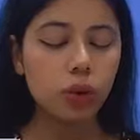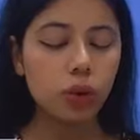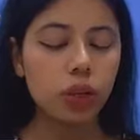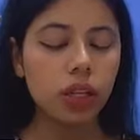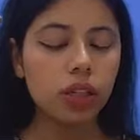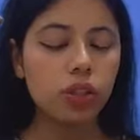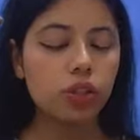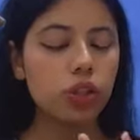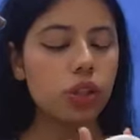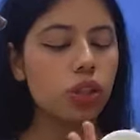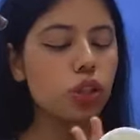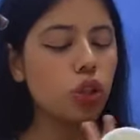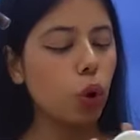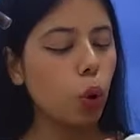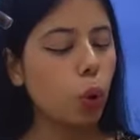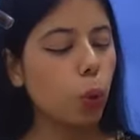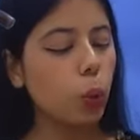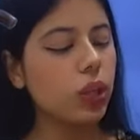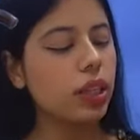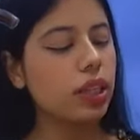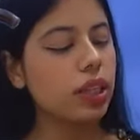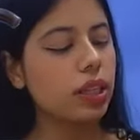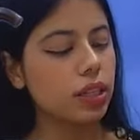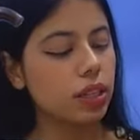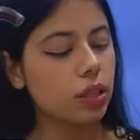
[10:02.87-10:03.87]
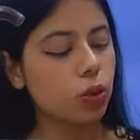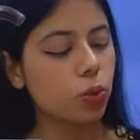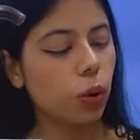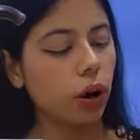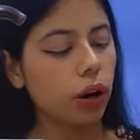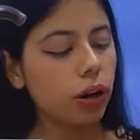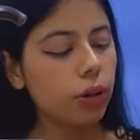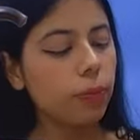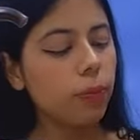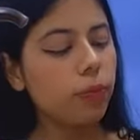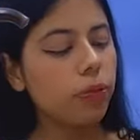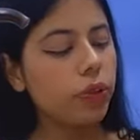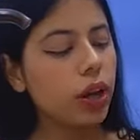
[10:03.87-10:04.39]
then you can just go with this
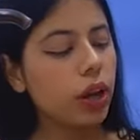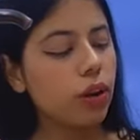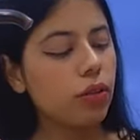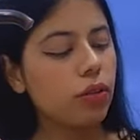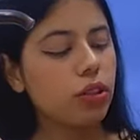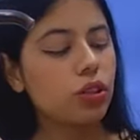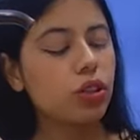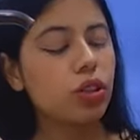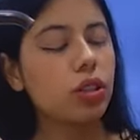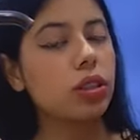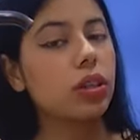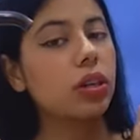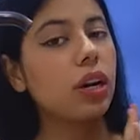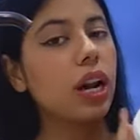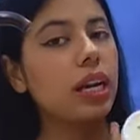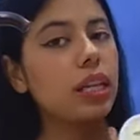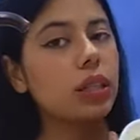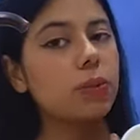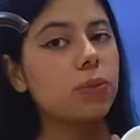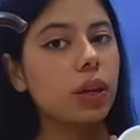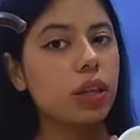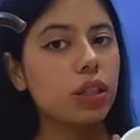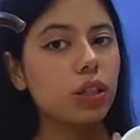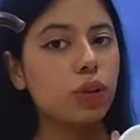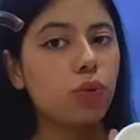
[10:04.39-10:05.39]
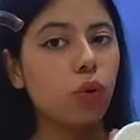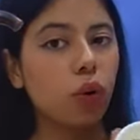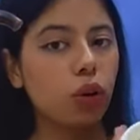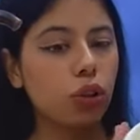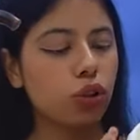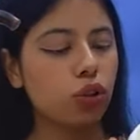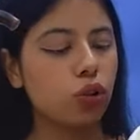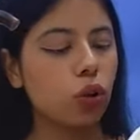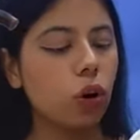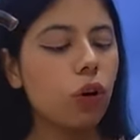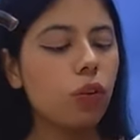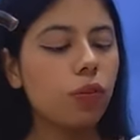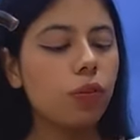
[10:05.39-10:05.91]
one, which is the rice mask
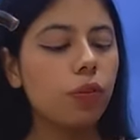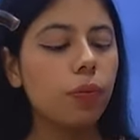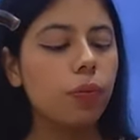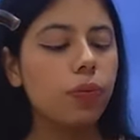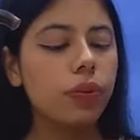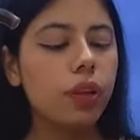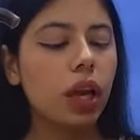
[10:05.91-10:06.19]
wash off.